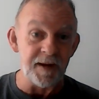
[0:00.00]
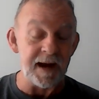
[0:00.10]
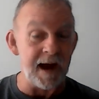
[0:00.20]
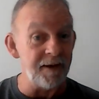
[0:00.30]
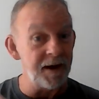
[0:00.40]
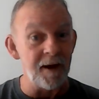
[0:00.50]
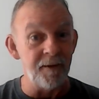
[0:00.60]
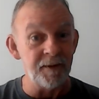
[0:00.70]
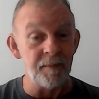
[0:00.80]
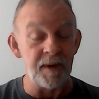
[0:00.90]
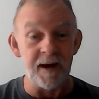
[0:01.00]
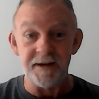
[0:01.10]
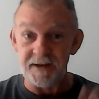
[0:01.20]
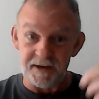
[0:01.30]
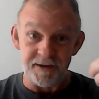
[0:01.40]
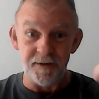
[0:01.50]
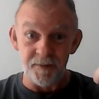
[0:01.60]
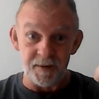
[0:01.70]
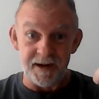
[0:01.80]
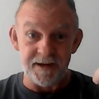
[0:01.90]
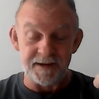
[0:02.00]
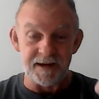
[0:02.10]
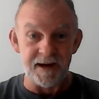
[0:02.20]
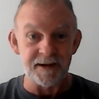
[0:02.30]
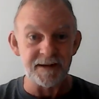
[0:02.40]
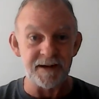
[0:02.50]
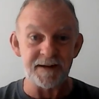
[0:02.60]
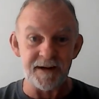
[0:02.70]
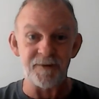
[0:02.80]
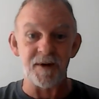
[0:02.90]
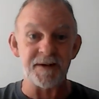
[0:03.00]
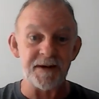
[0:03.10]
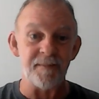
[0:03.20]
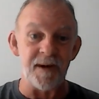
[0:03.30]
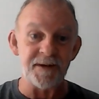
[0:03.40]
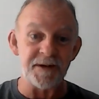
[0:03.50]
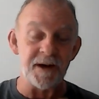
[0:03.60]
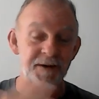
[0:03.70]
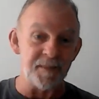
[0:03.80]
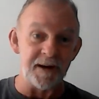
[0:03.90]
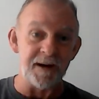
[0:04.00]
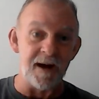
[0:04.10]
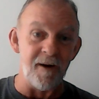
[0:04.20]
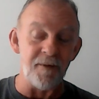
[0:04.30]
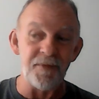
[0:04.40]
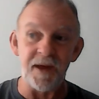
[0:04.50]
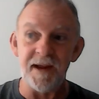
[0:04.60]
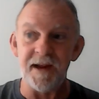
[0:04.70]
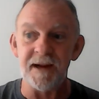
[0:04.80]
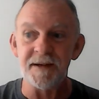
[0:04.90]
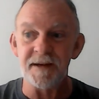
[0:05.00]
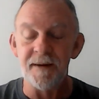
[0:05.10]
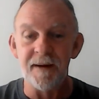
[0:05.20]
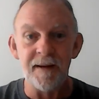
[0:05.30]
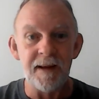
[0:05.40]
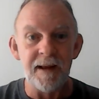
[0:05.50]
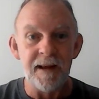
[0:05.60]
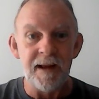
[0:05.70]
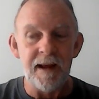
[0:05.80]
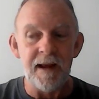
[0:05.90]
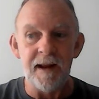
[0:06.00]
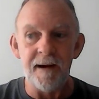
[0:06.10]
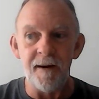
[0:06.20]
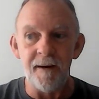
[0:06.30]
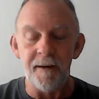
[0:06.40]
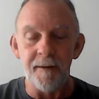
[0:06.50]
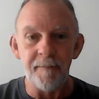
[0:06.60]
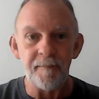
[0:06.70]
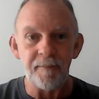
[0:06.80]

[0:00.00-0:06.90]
The guy that owned the place said, do what he says, because he trusted my judgment and all things. And I